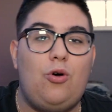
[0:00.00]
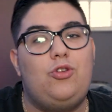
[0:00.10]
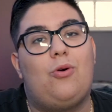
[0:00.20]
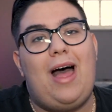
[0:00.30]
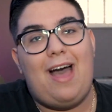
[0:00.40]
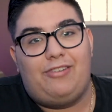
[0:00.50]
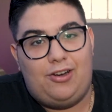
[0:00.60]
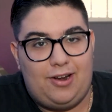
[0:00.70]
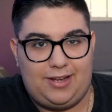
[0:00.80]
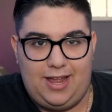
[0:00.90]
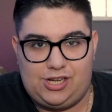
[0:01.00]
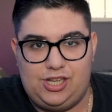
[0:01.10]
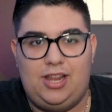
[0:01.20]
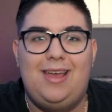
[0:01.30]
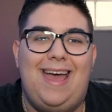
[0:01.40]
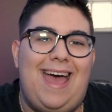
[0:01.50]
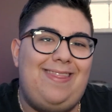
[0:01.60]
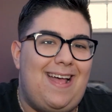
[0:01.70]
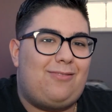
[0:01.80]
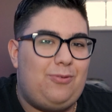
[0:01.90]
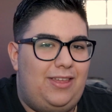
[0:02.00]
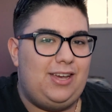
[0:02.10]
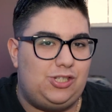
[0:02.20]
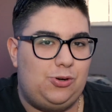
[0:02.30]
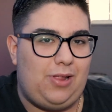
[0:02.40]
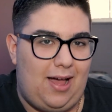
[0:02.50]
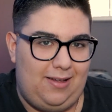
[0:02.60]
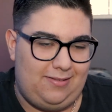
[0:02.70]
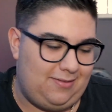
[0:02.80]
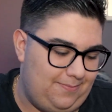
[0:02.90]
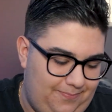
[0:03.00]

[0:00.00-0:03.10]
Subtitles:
you don't have an internet connection, and that's where the issue lies.